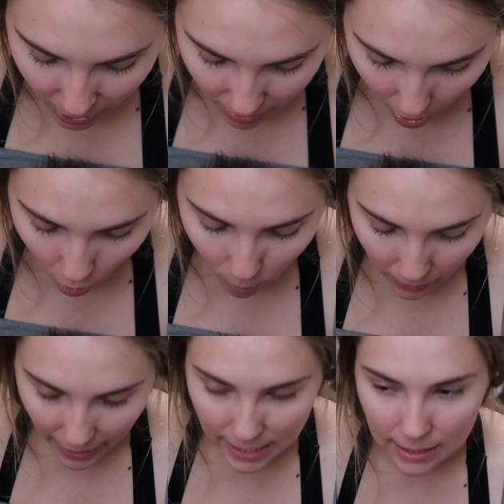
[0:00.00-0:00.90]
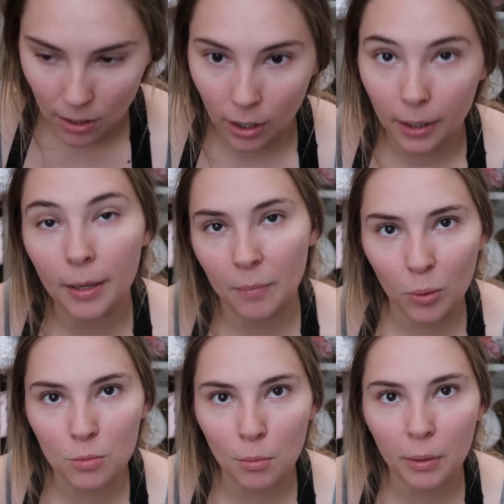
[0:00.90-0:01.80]
good old place, or in
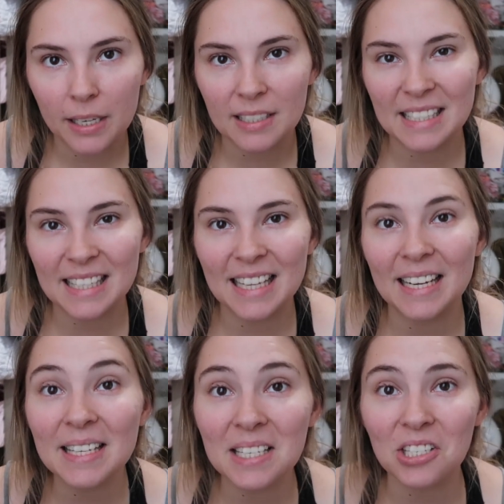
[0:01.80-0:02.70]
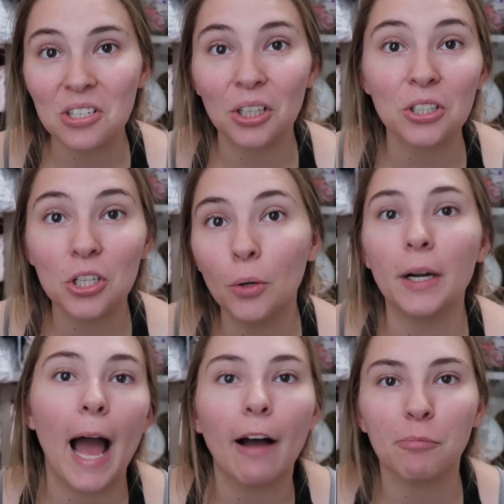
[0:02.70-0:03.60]
multiple places. And then this is just her
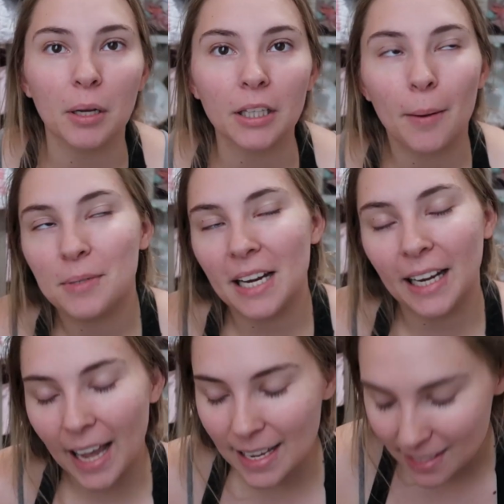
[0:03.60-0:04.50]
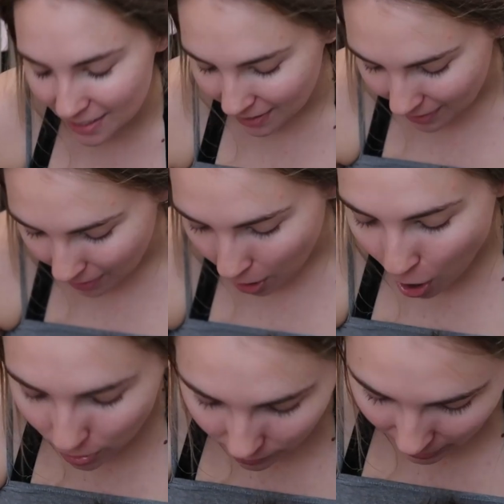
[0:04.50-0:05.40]
2.5 month update, I guess.
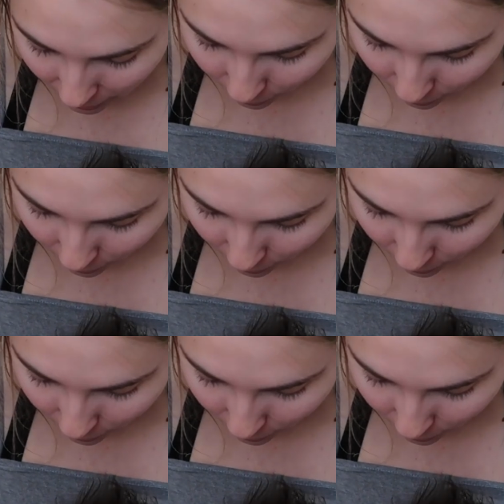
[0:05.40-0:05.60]
All of the